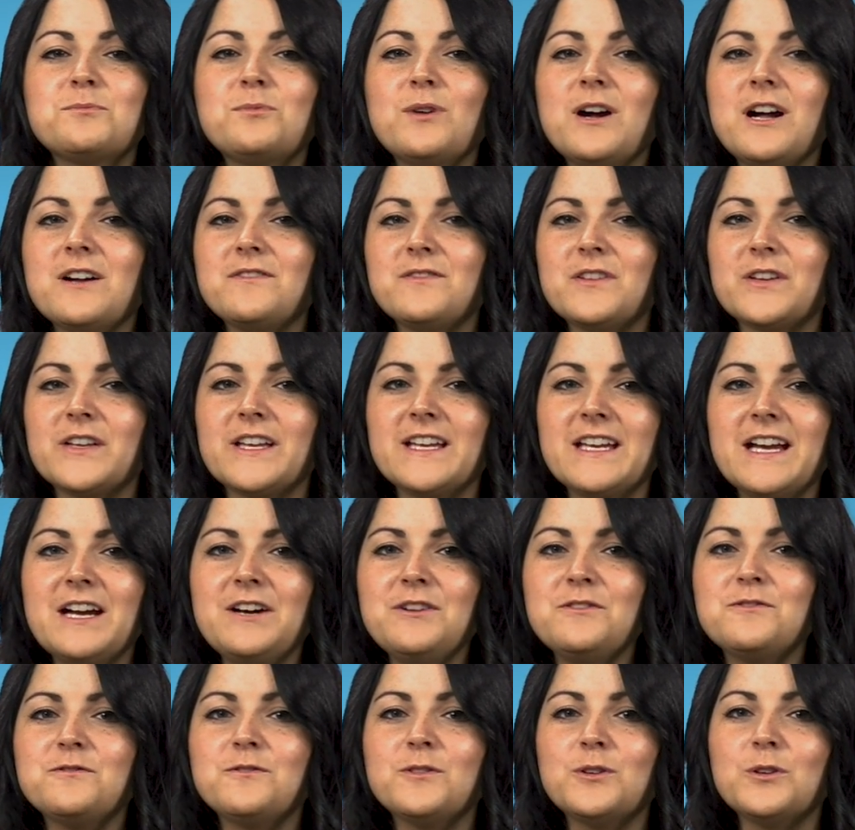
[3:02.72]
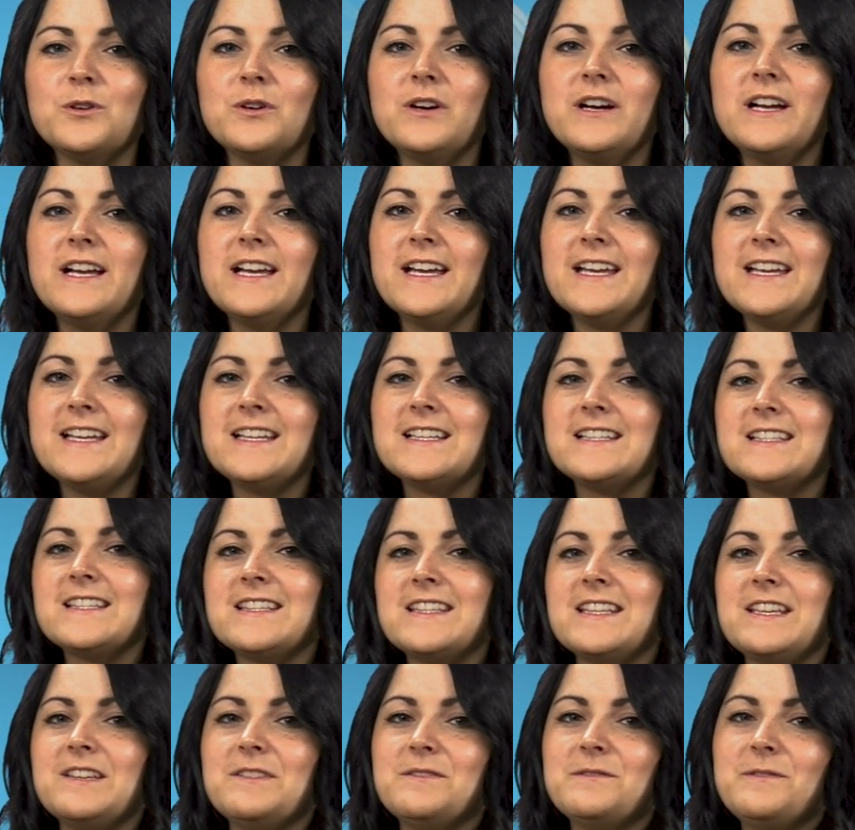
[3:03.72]
worth looking out for is
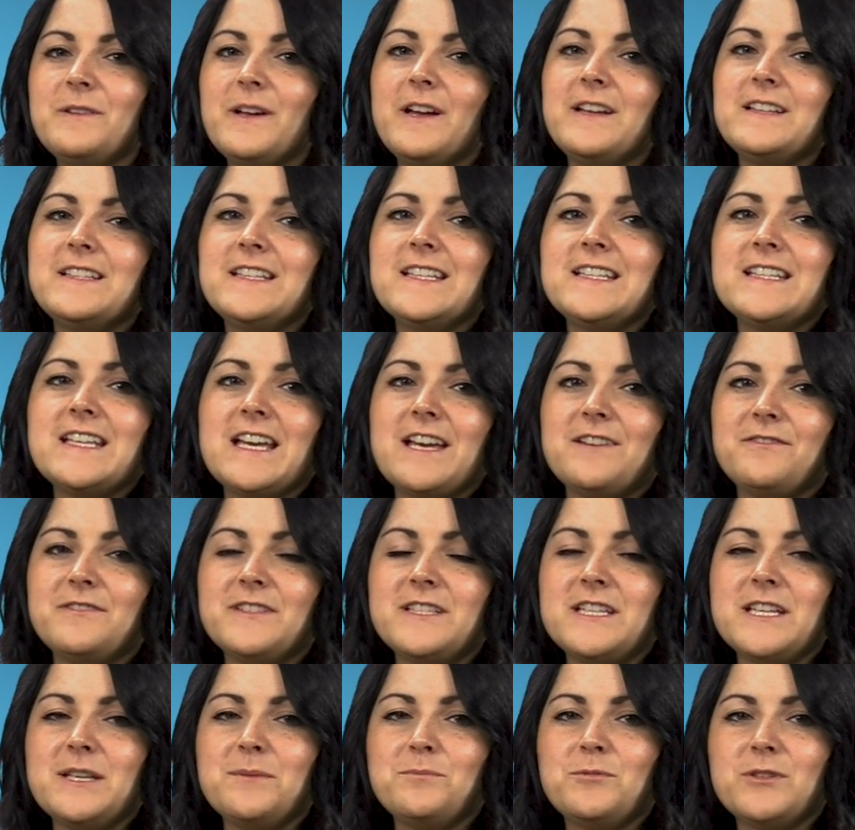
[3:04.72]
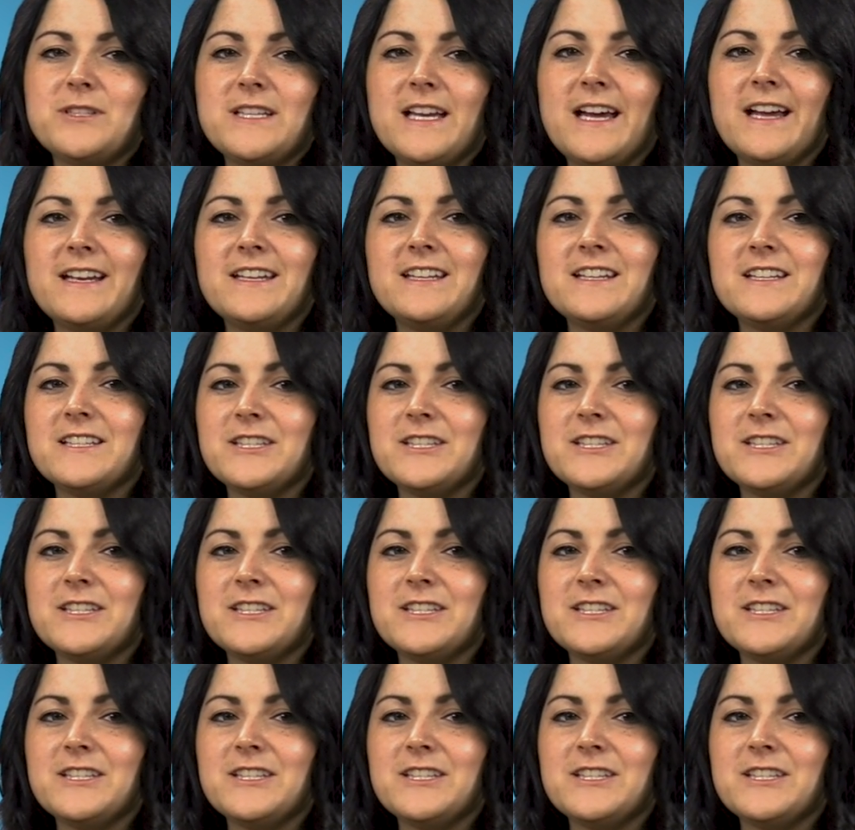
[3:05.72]
the inverted effigy Britannia